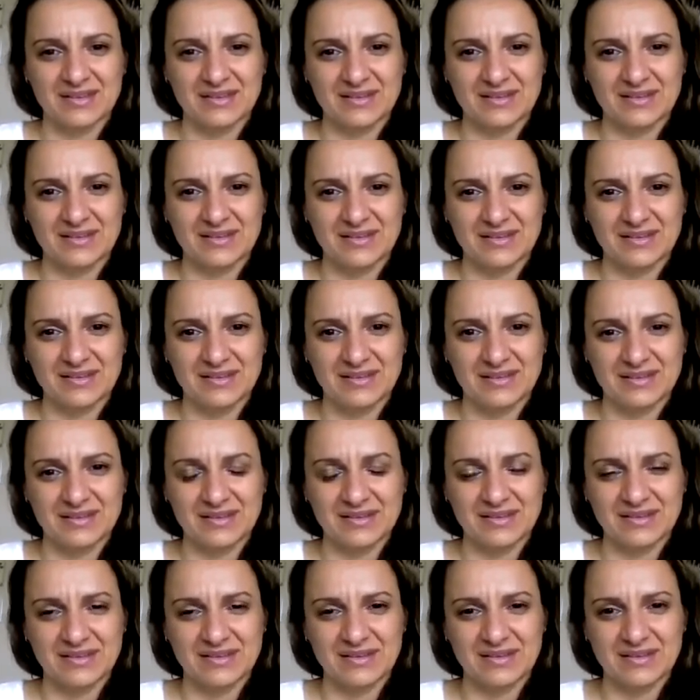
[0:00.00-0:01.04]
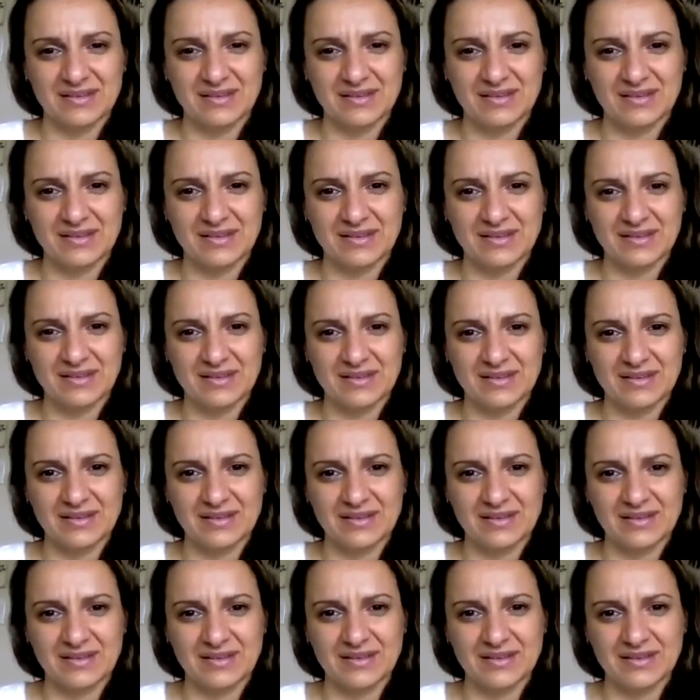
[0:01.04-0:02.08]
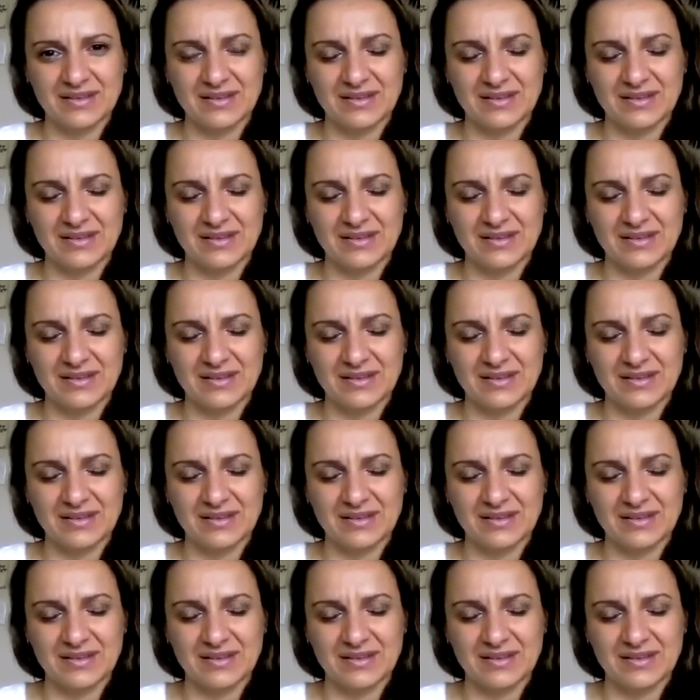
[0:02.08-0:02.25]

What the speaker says: The person shown says nothing.